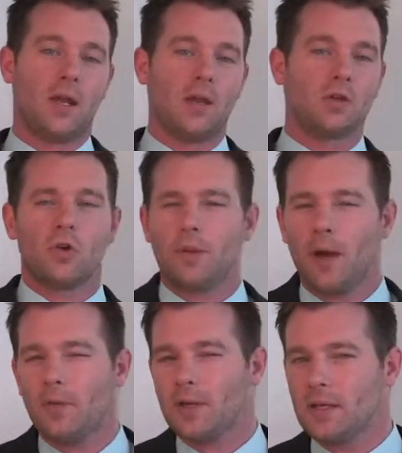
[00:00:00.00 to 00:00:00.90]
Show them
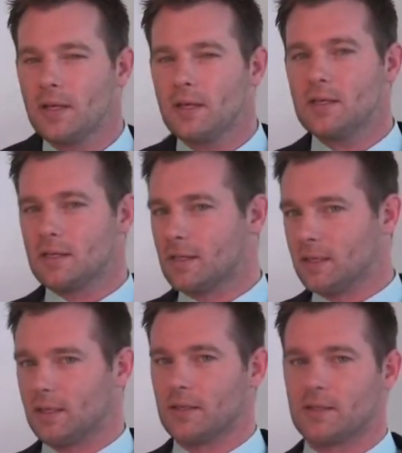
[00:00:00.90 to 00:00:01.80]
how easy it
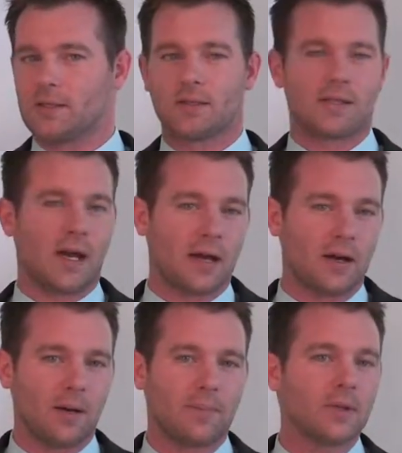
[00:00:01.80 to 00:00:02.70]
is to sign
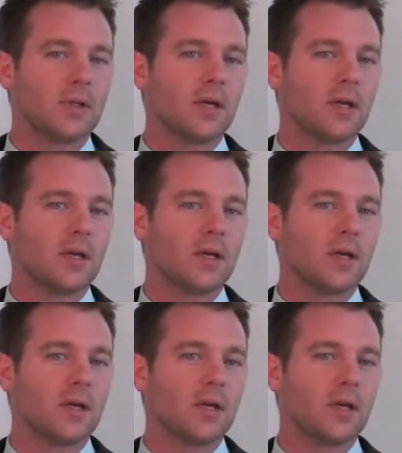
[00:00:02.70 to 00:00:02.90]
up and